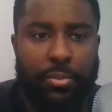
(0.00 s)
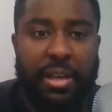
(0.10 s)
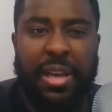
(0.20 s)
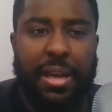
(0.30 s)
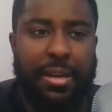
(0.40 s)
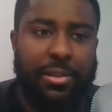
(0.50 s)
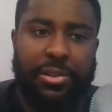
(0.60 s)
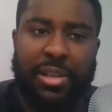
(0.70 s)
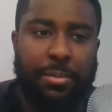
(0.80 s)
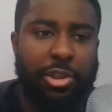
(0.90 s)
Again, it's
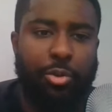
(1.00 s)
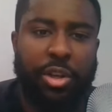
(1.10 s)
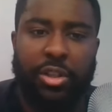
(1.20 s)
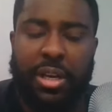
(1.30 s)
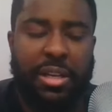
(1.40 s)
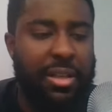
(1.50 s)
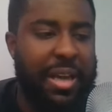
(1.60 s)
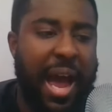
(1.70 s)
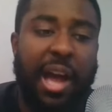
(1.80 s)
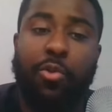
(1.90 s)
the same situation. He's a
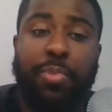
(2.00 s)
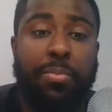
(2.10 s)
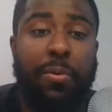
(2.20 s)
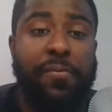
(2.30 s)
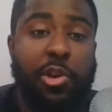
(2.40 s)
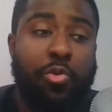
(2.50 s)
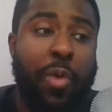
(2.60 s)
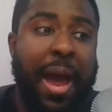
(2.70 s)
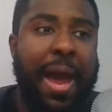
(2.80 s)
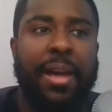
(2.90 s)
guy who people
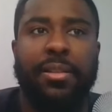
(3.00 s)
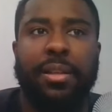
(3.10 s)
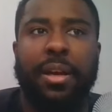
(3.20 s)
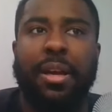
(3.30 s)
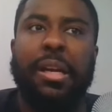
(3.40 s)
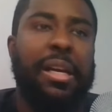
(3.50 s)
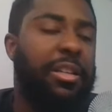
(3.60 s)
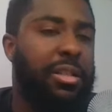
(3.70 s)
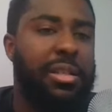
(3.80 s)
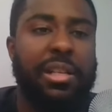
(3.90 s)
view as
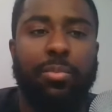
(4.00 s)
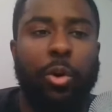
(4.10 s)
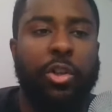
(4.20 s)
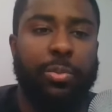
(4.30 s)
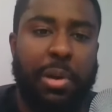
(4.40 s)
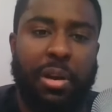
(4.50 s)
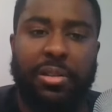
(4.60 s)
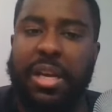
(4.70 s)
he just needs more experience.